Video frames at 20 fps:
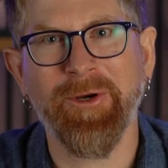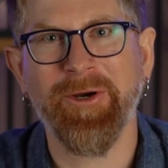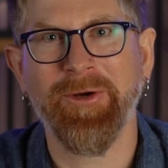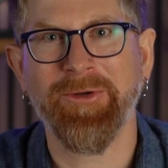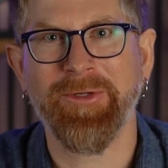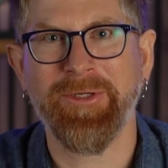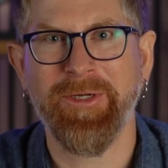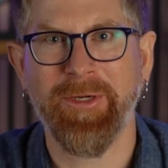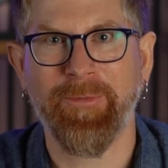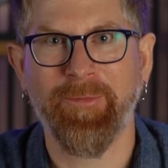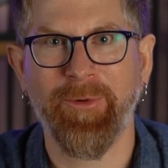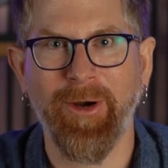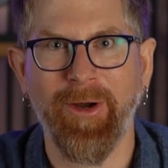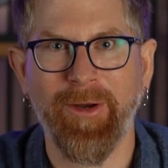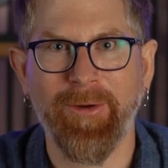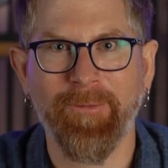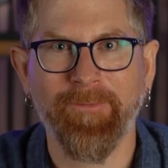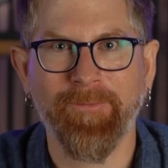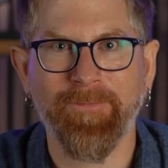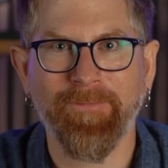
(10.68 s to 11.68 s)
your host, Nick
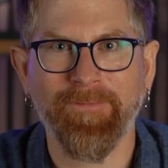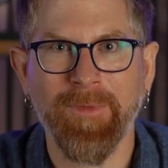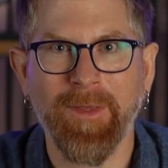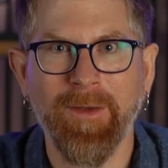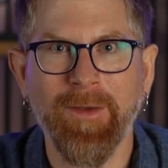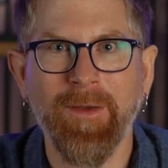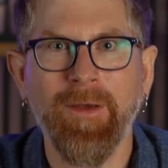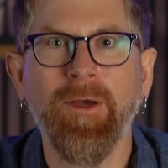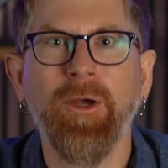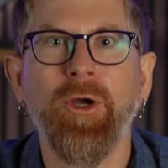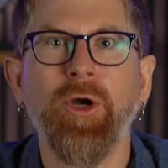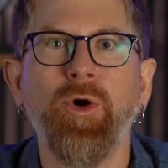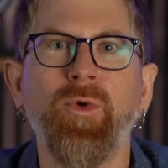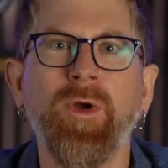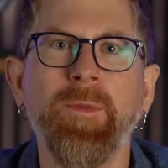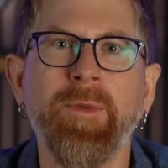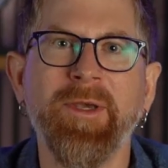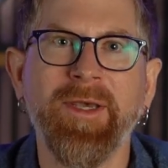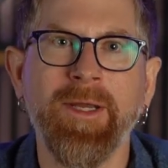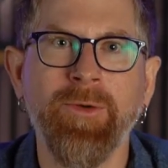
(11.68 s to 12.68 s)
Braun.
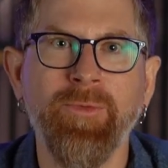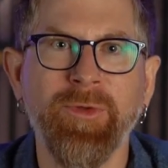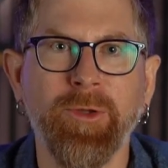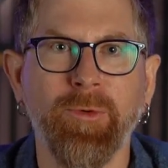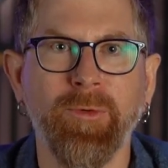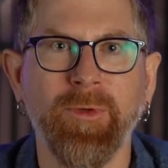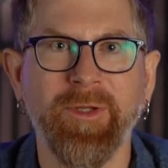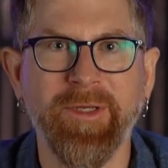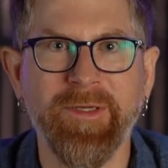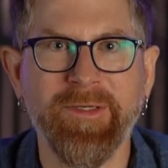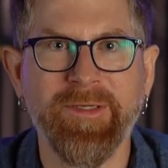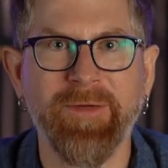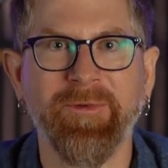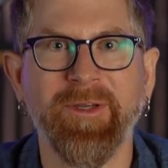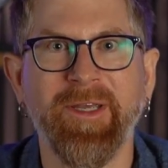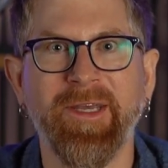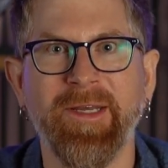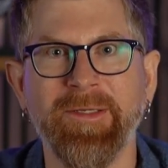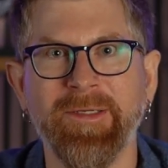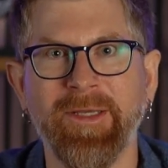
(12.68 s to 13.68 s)
We begin with the release
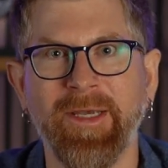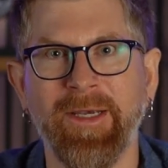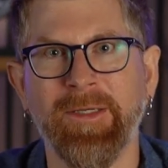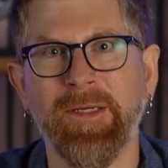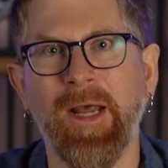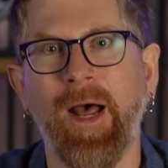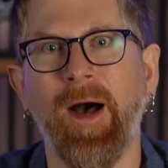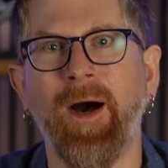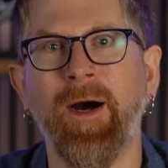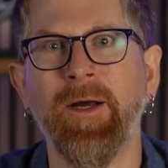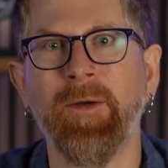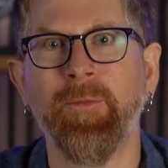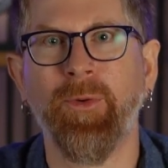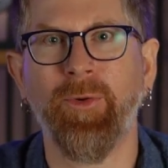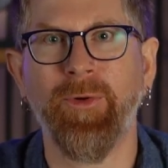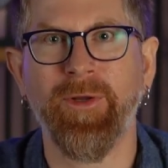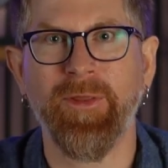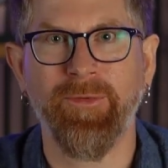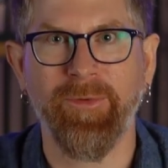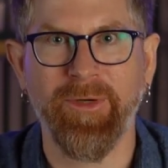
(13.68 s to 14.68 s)
of Qiskit zero
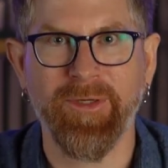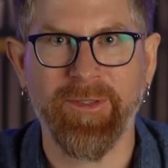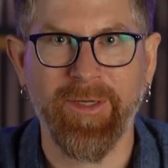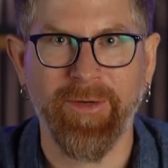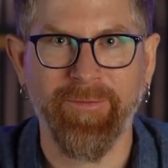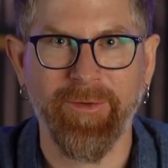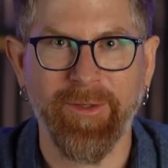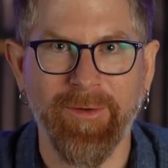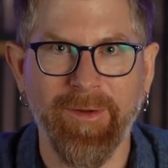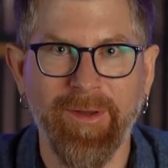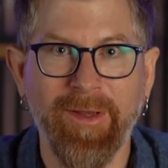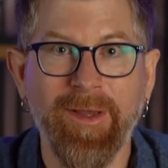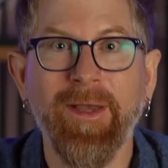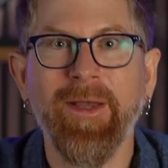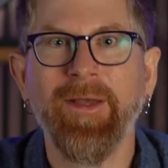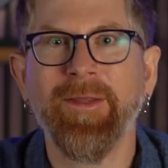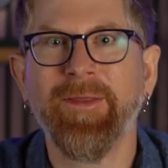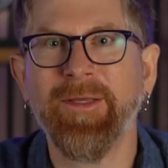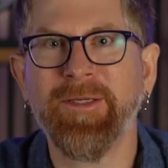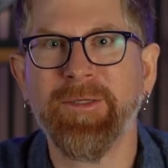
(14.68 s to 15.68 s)
point three seven.
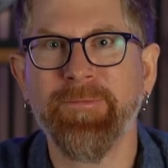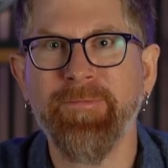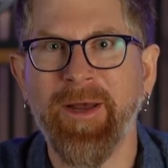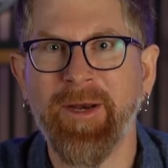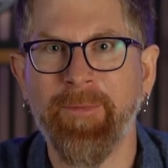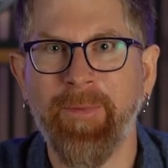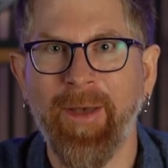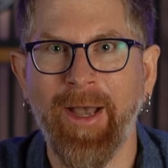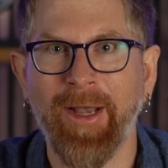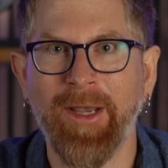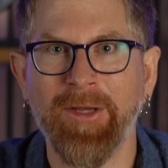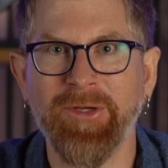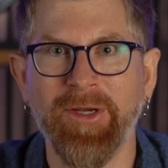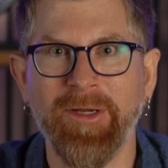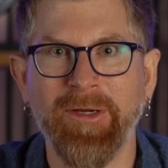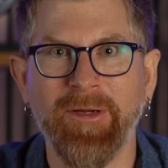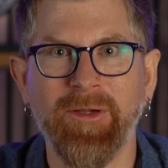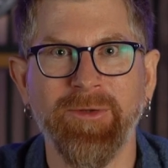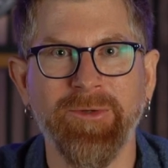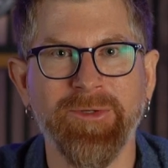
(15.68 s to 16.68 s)
This meta package
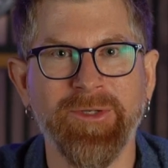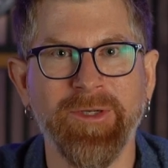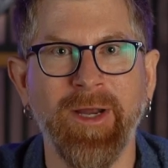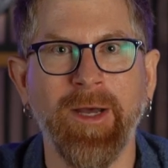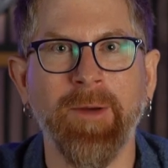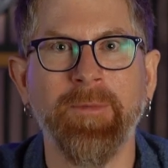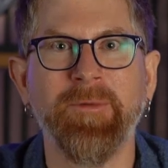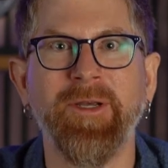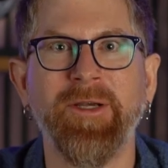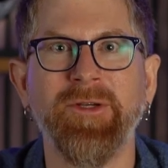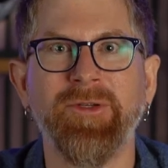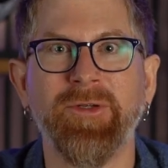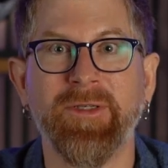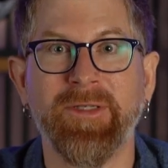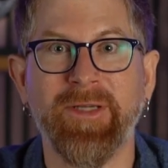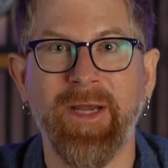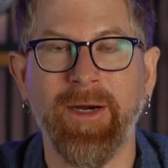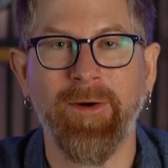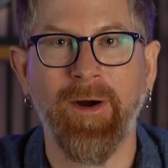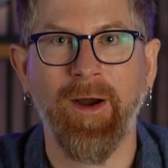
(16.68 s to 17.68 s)
includes an update to
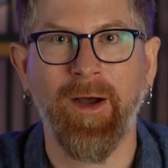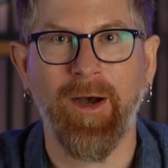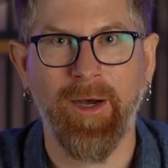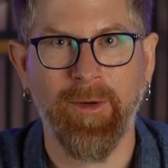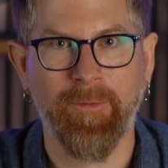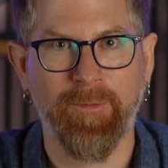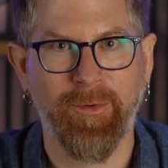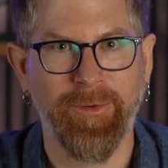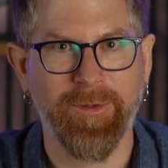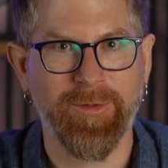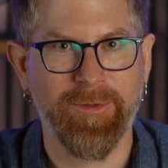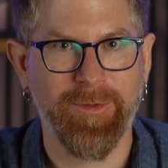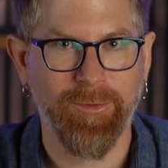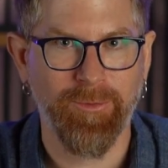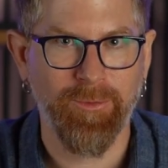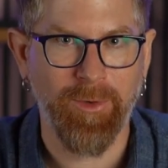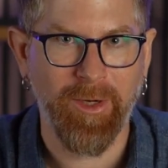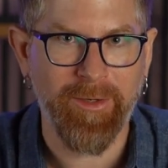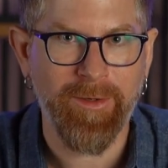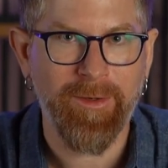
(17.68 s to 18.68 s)
Terra zero point two
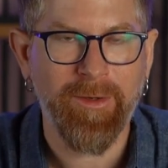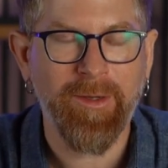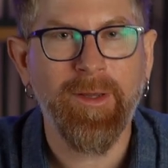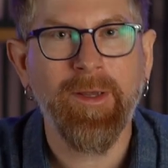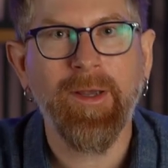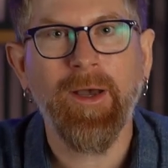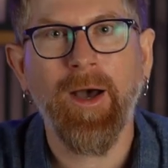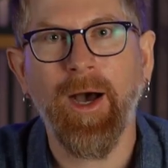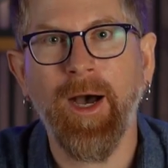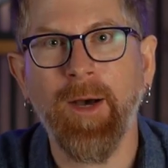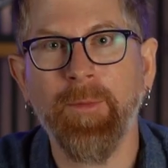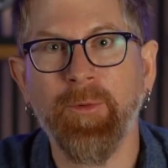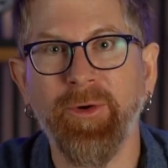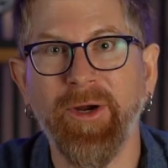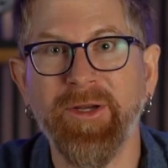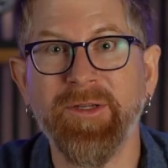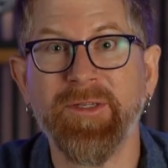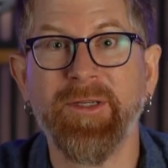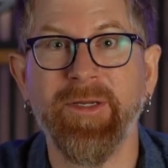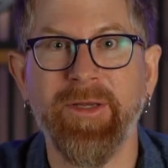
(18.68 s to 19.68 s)
one,
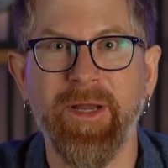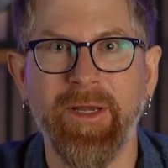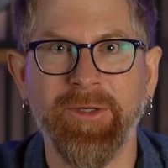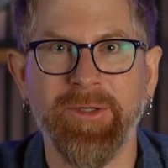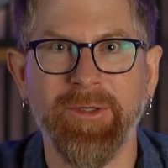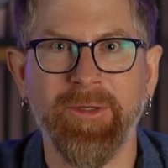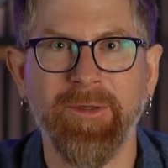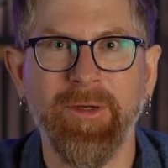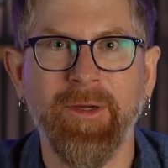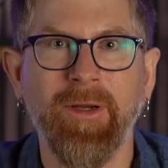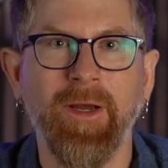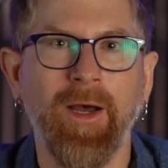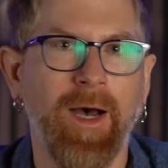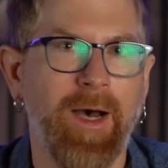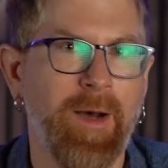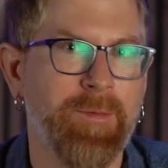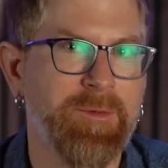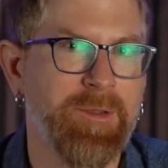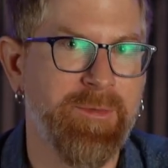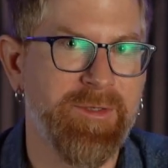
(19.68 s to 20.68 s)
upgrades to Nature,
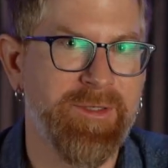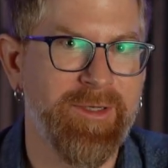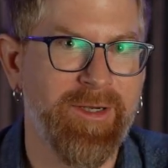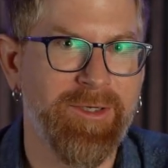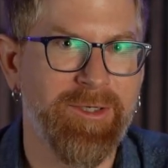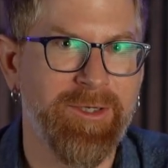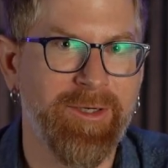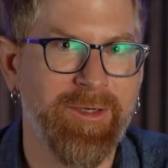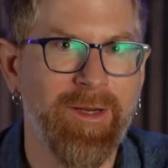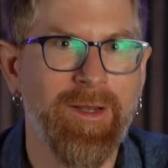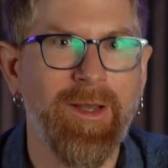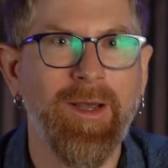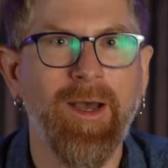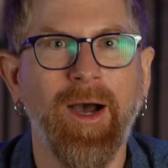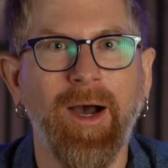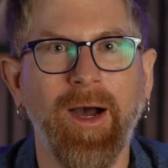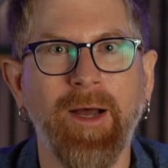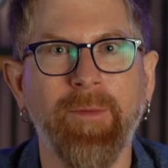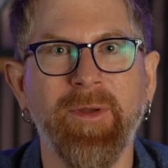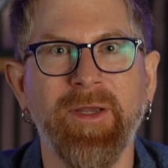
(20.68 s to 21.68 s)
Optimization,
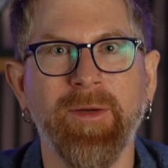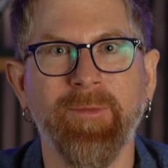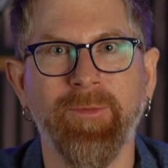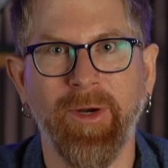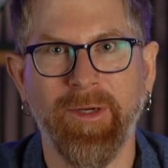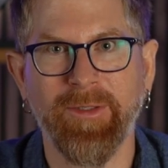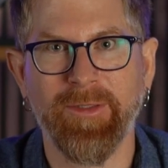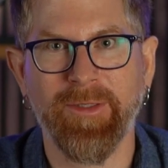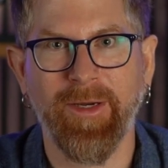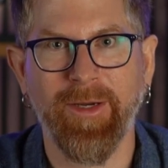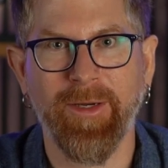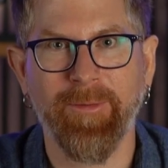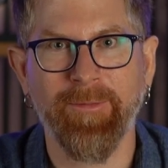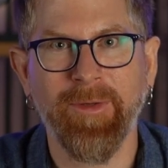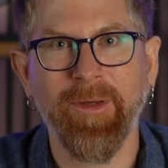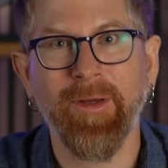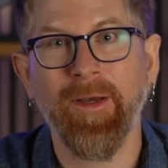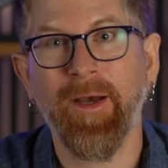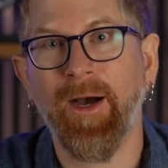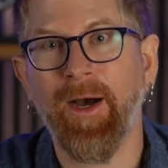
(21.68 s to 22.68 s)
I B M Runtime,
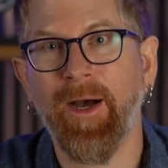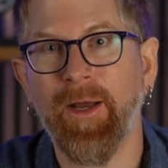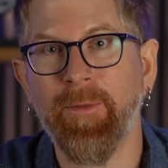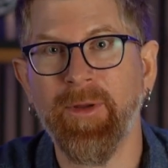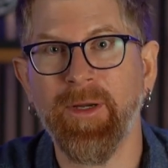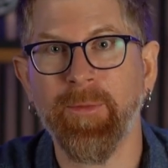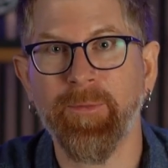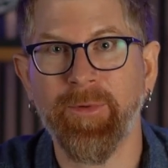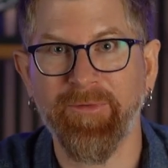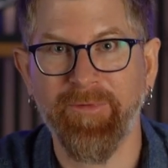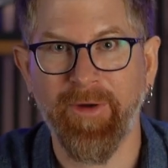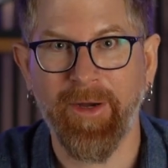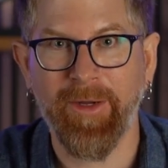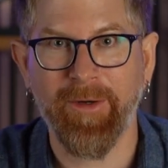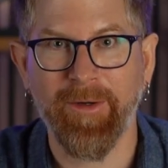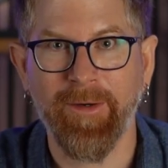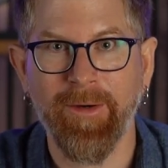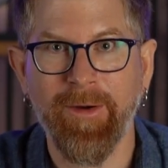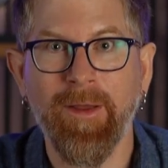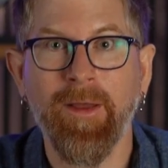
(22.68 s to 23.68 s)
I B M
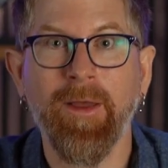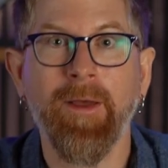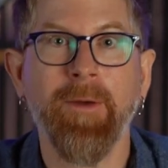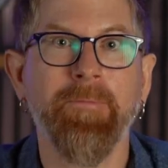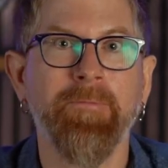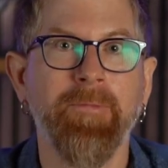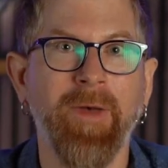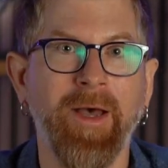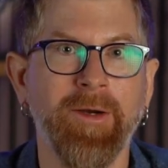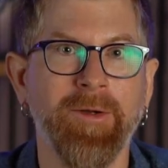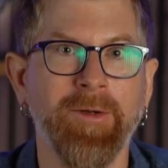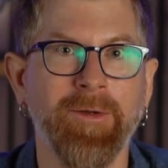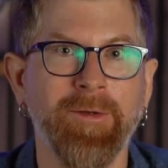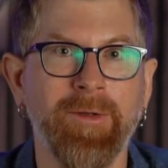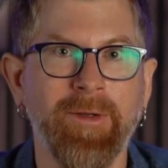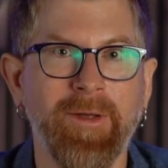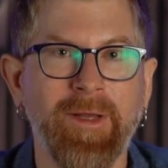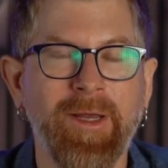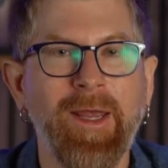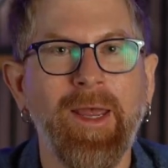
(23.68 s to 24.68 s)
Provider, Metal,